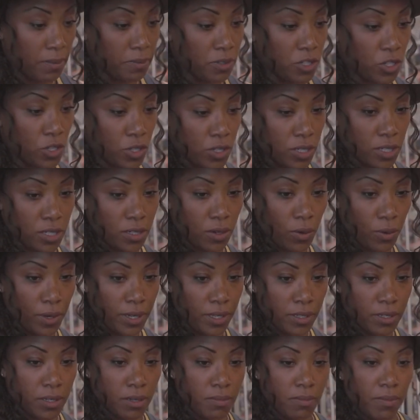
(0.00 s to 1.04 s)
I'm just
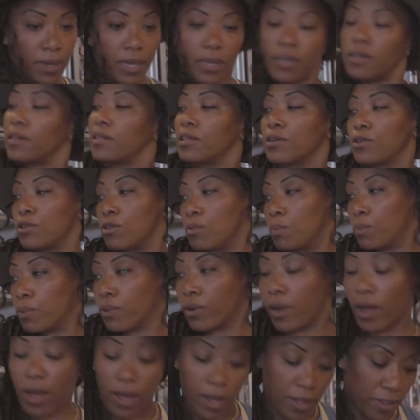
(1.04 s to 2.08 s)
going to make a little
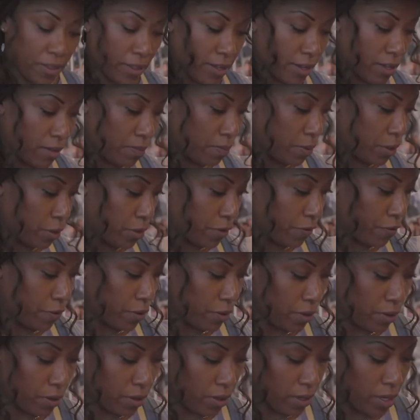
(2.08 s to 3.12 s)
broth, like a
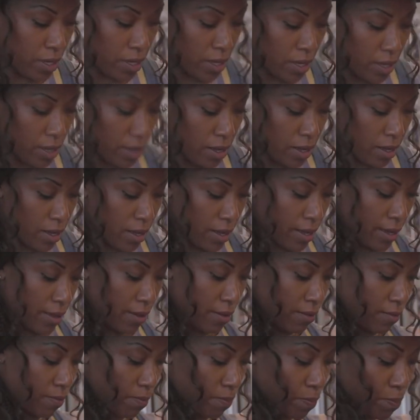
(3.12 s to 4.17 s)
beautiful,
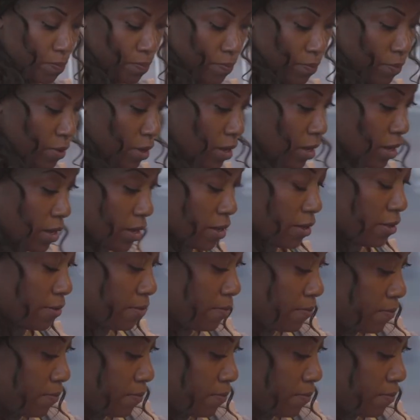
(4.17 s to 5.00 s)
uh,